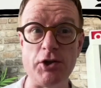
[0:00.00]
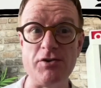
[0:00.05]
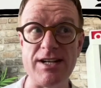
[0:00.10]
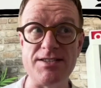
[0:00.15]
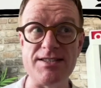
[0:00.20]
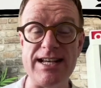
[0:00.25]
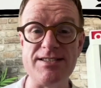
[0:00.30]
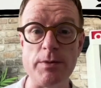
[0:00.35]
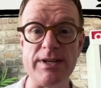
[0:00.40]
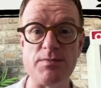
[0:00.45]

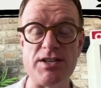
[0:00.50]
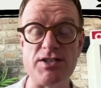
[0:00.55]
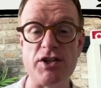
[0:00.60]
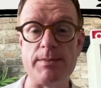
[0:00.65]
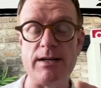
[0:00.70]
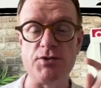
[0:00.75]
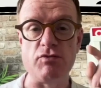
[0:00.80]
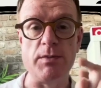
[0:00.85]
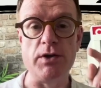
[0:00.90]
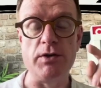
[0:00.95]
but it makes
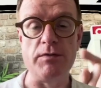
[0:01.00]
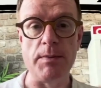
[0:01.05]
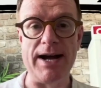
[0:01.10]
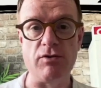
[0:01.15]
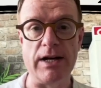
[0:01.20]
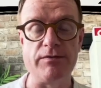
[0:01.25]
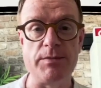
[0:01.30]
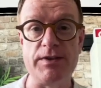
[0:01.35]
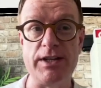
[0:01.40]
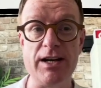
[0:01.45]
it fun
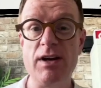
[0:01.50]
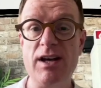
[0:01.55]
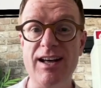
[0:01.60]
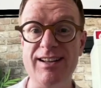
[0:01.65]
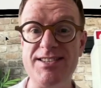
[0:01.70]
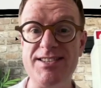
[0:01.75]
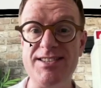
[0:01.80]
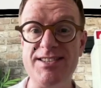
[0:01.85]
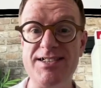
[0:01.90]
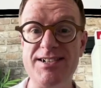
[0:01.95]
and
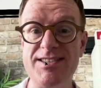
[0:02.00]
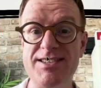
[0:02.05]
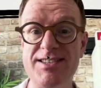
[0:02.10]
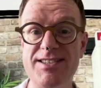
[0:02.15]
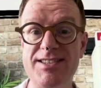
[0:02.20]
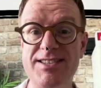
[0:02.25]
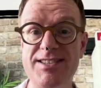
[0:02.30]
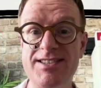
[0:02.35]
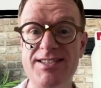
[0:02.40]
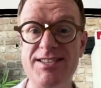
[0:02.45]
easy
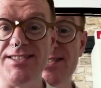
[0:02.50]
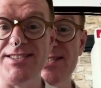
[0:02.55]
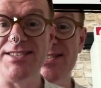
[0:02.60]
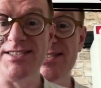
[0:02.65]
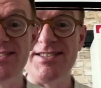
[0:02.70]
too. And